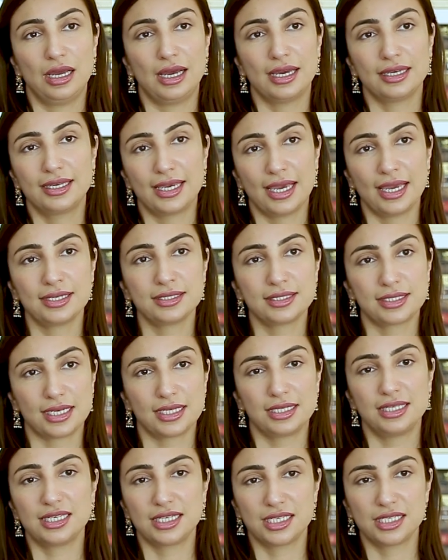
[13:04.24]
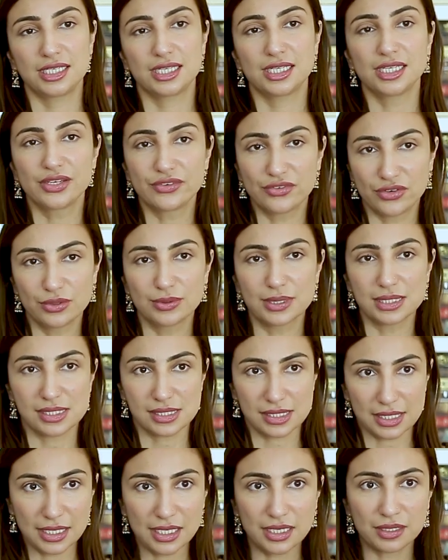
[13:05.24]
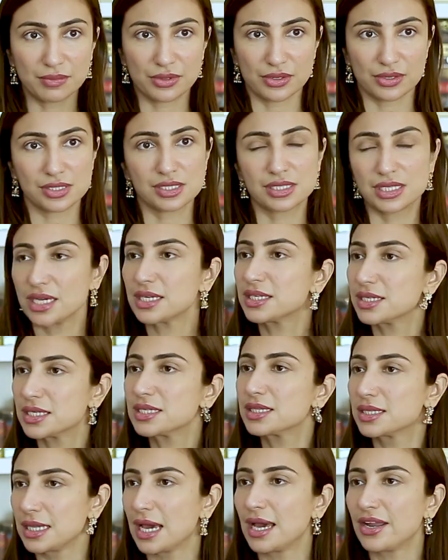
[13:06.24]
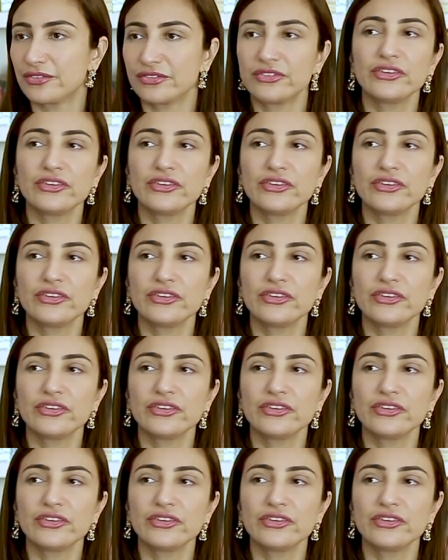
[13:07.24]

again take the Indian influence in because they did that